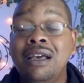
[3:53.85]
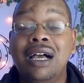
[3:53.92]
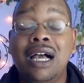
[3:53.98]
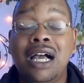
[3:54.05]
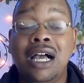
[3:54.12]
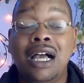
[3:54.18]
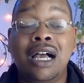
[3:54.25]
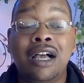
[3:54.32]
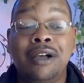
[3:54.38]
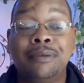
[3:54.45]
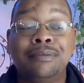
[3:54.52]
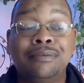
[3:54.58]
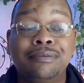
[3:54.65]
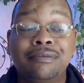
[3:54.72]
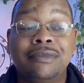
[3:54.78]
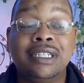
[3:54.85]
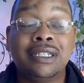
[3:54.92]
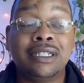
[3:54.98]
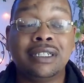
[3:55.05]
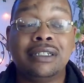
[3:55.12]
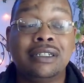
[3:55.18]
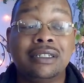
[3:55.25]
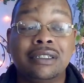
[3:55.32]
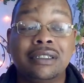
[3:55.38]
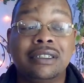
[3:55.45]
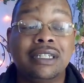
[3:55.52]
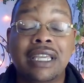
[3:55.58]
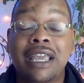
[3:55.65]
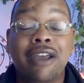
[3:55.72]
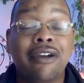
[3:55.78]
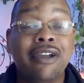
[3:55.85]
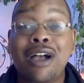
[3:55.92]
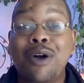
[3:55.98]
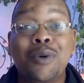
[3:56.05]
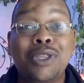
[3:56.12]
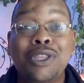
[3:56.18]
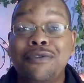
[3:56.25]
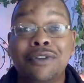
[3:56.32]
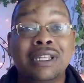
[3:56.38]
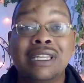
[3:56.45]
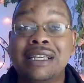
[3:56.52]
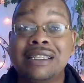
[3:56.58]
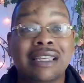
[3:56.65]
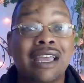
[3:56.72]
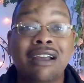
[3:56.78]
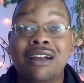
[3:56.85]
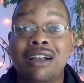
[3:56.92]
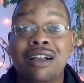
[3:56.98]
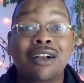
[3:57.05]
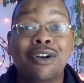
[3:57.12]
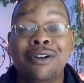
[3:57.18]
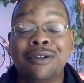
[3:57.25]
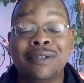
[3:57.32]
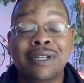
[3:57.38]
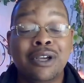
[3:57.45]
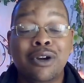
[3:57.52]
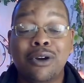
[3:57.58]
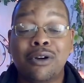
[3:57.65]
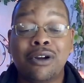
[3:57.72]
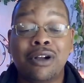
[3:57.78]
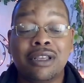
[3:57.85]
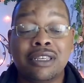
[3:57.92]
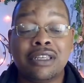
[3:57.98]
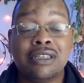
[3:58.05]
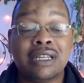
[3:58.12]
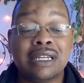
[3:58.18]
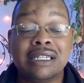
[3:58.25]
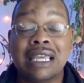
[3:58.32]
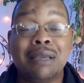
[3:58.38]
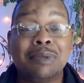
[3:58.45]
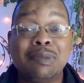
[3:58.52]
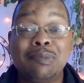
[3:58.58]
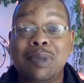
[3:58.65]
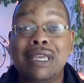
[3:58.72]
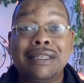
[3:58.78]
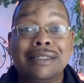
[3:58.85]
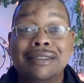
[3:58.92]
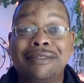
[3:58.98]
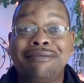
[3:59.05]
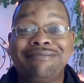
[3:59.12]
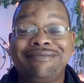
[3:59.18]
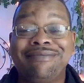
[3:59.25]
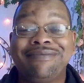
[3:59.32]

to carry on with you for the next era, or else it's just going to take space.